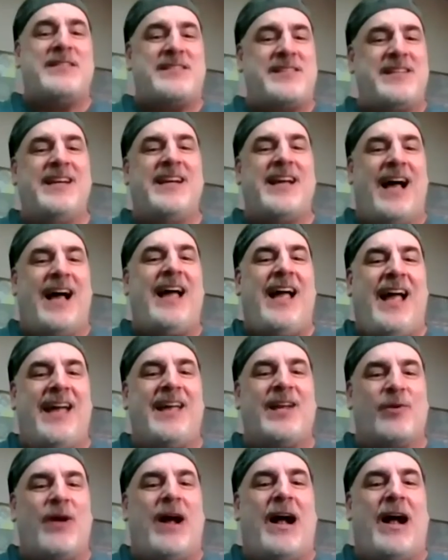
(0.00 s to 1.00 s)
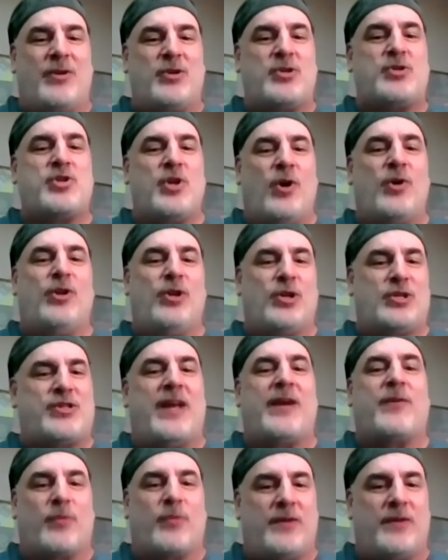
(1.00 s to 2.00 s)
to see a guy hanging around at the show that looks
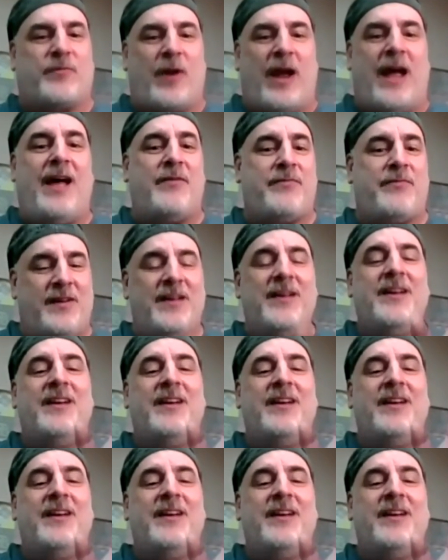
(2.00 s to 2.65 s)
like Riff Raff,